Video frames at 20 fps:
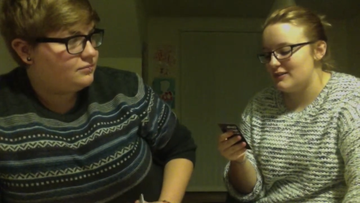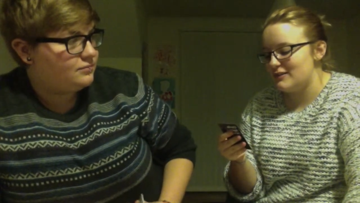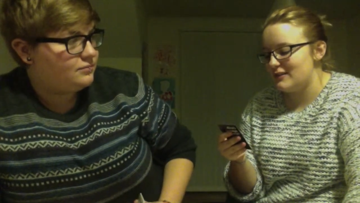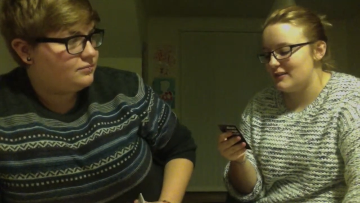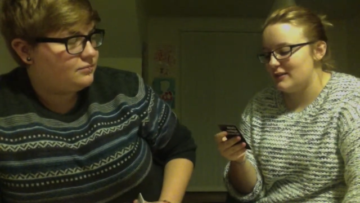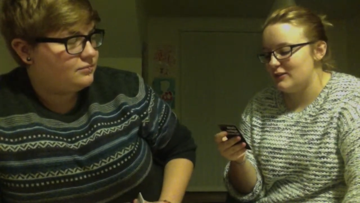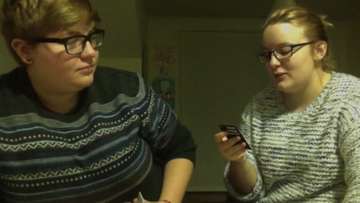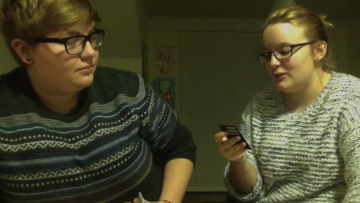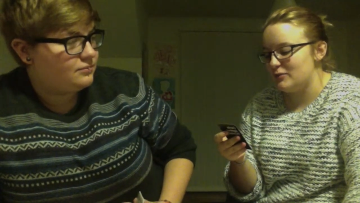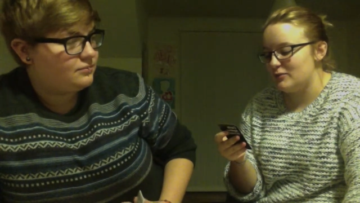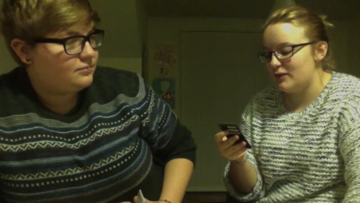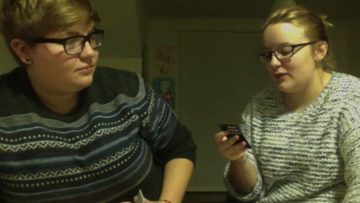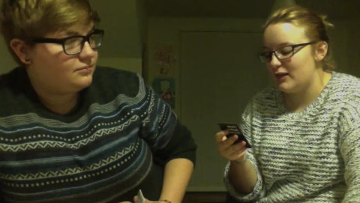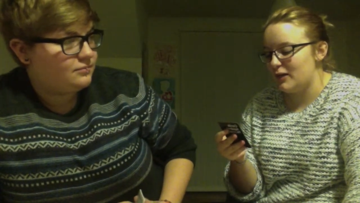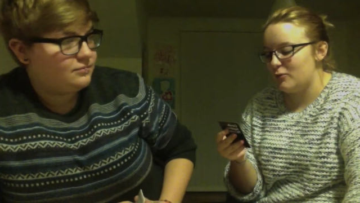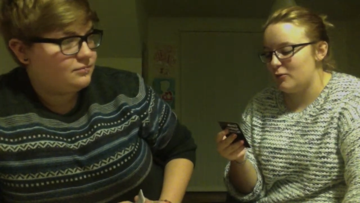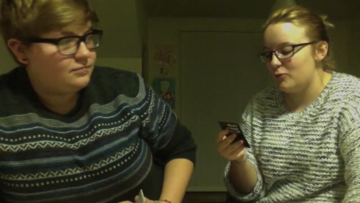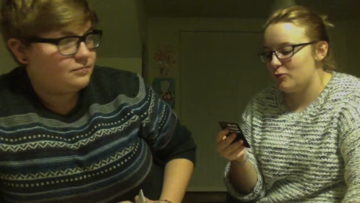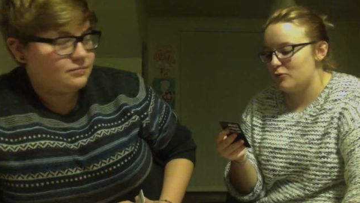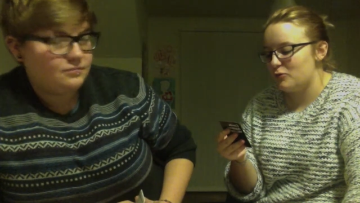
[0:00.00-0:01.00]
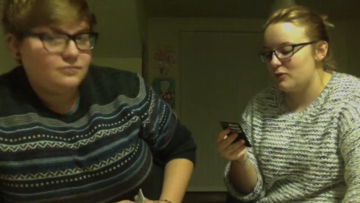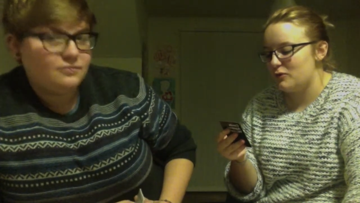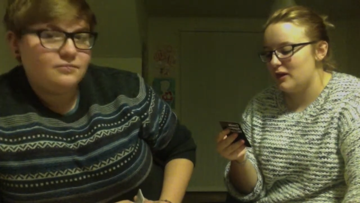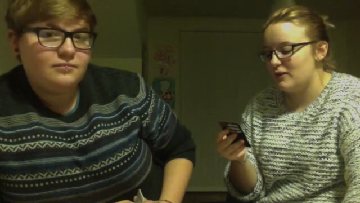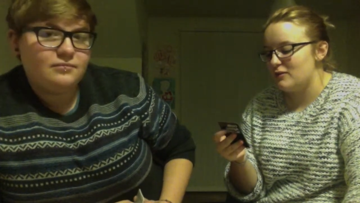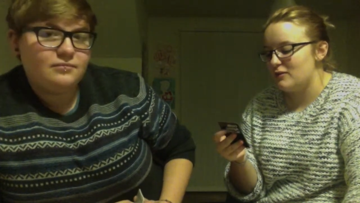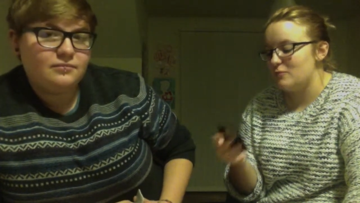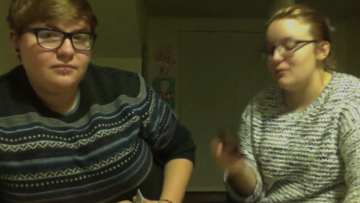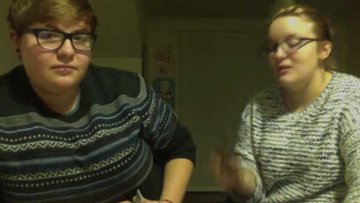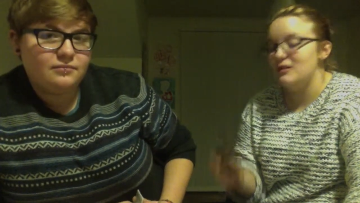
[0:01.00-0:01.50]
Speaker 1: Kingdom, I will create the
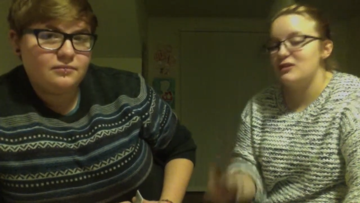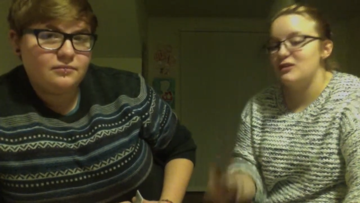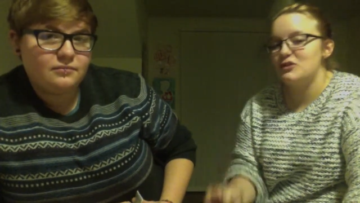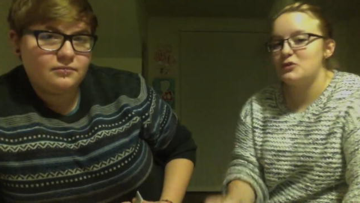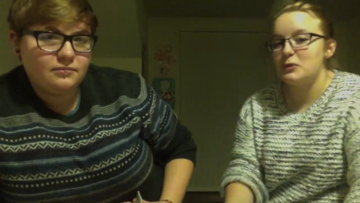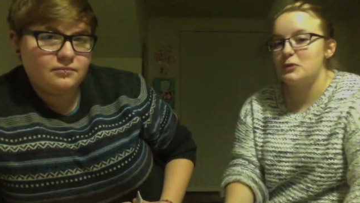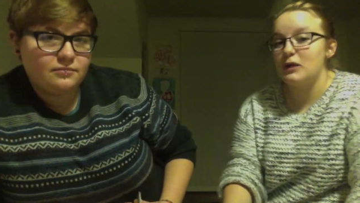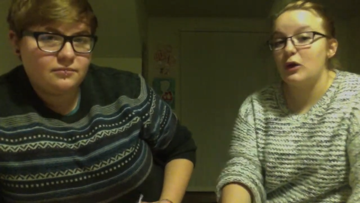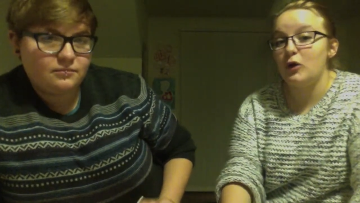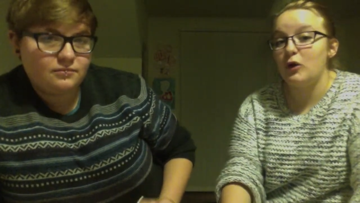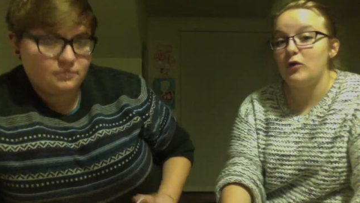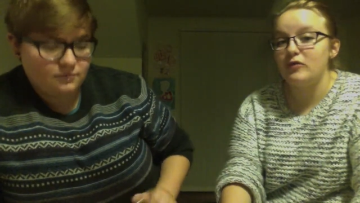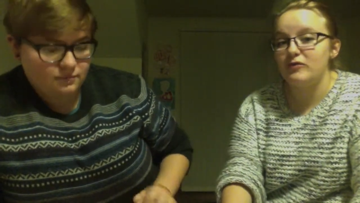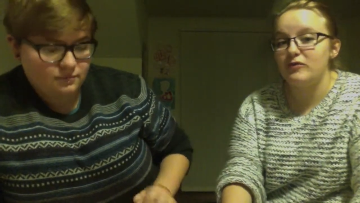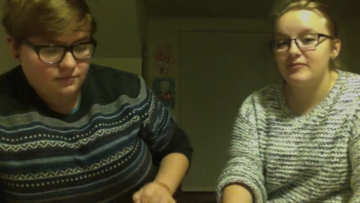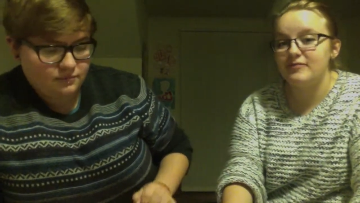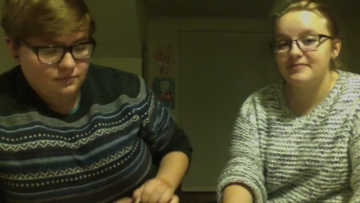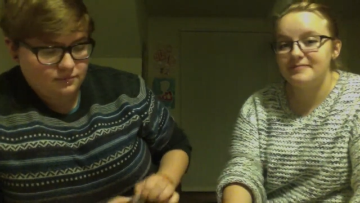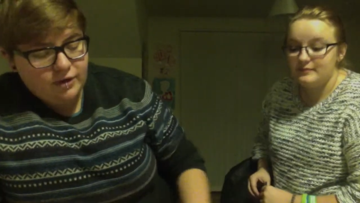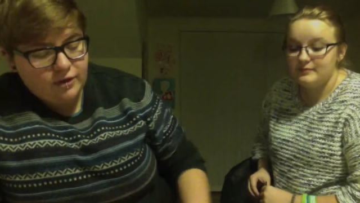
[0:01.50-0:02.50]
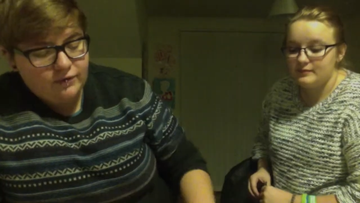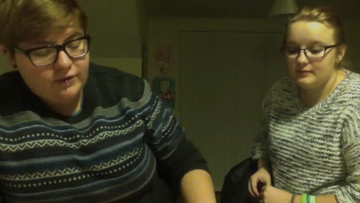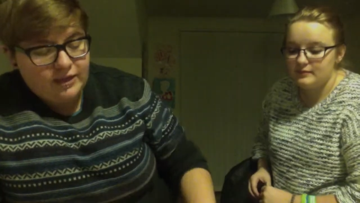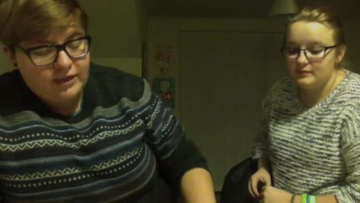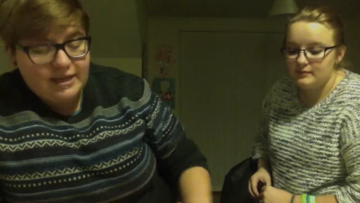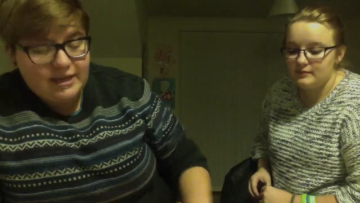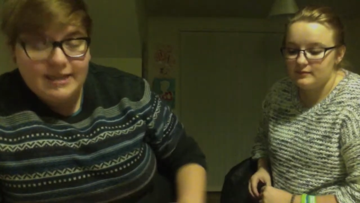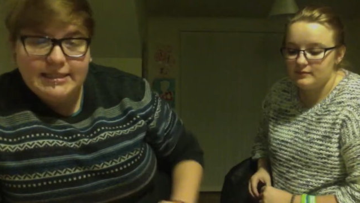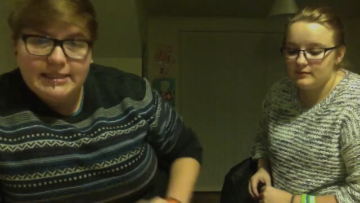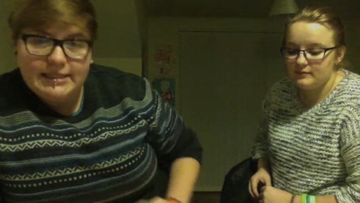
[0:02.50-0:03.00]
Ministry of...
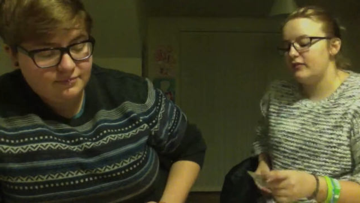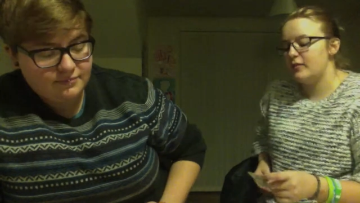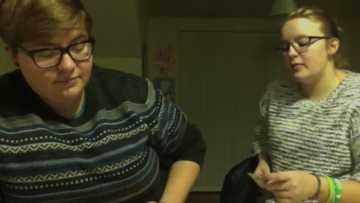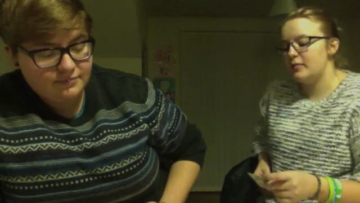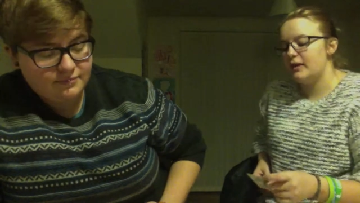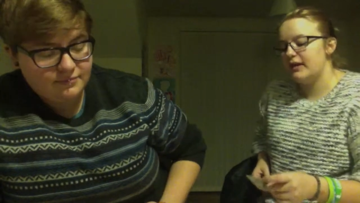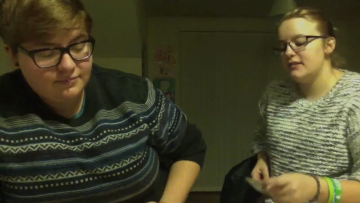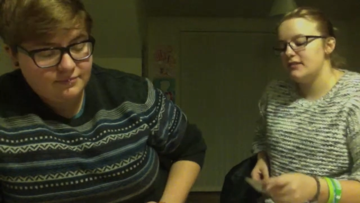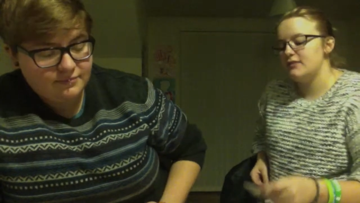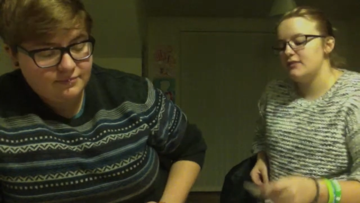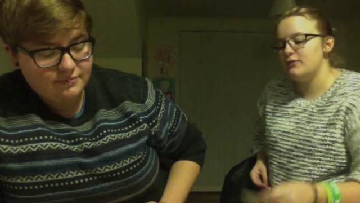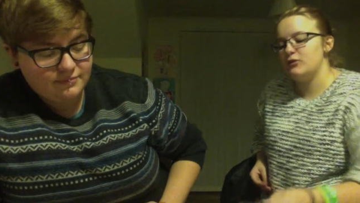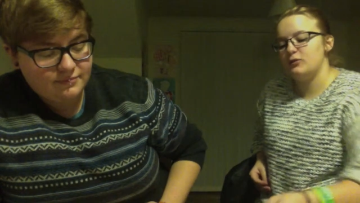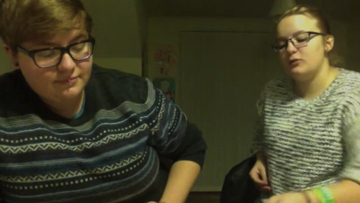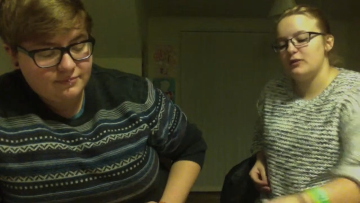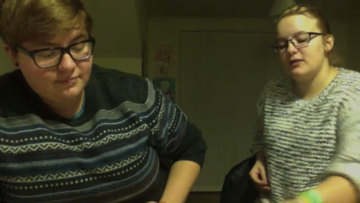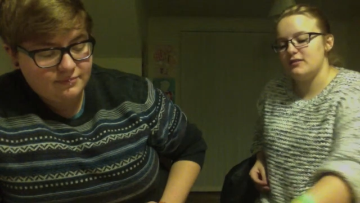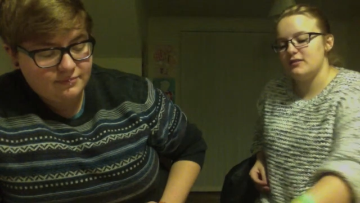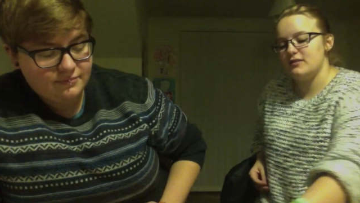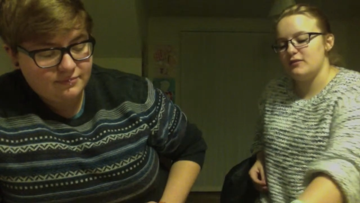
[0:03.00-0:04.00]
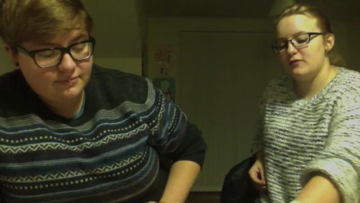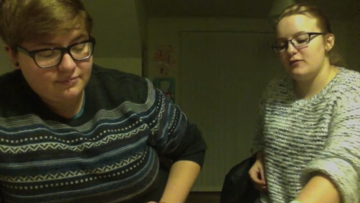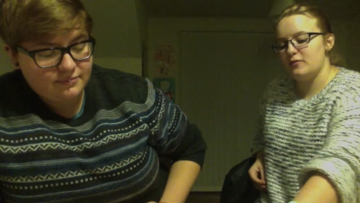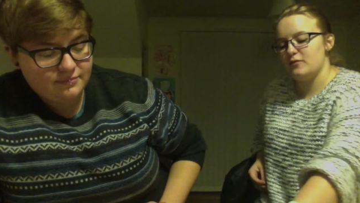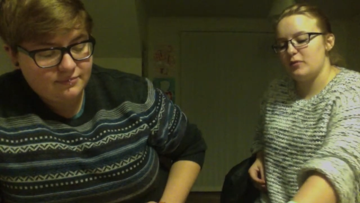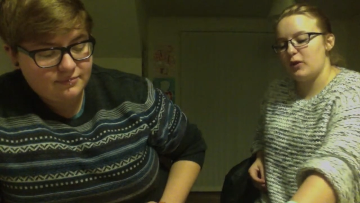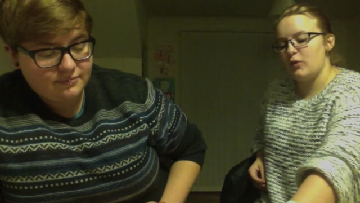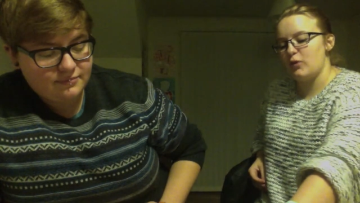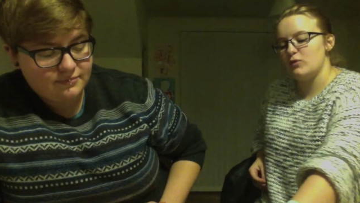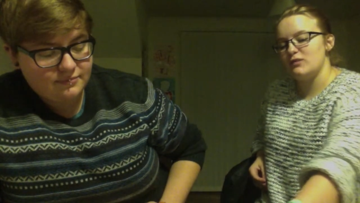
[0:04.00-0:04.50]
Yeast. Passive-aggressive
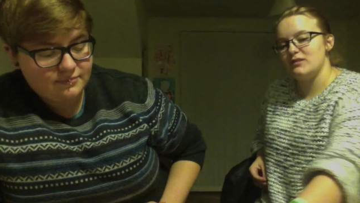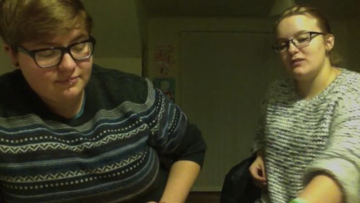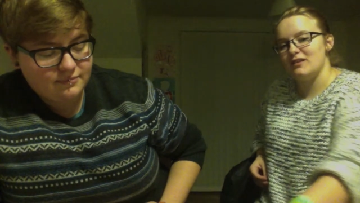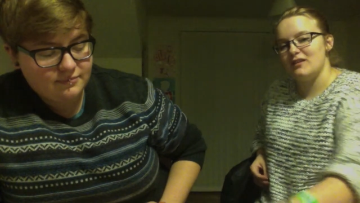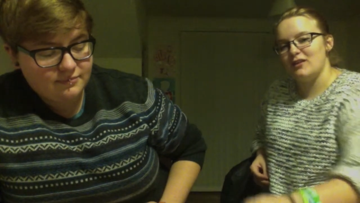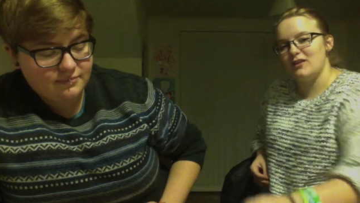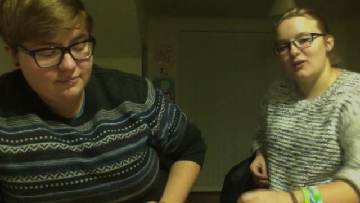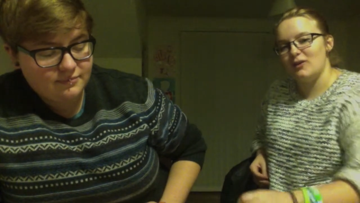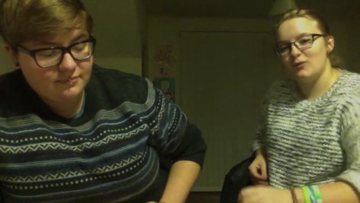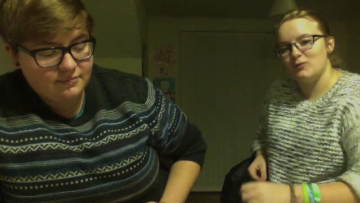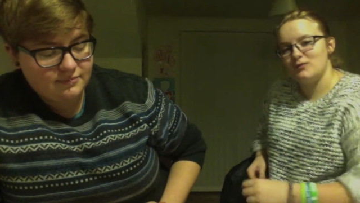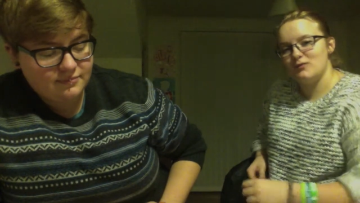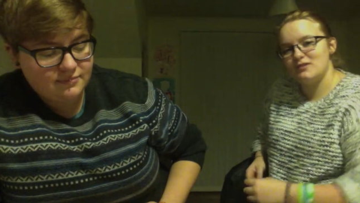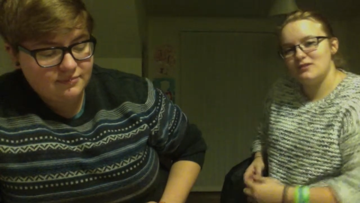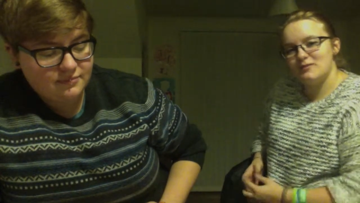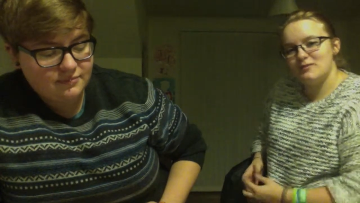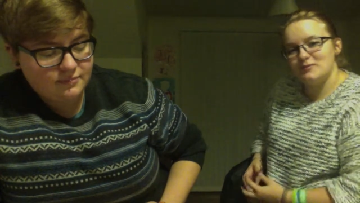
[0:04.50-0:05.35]
post-it notes.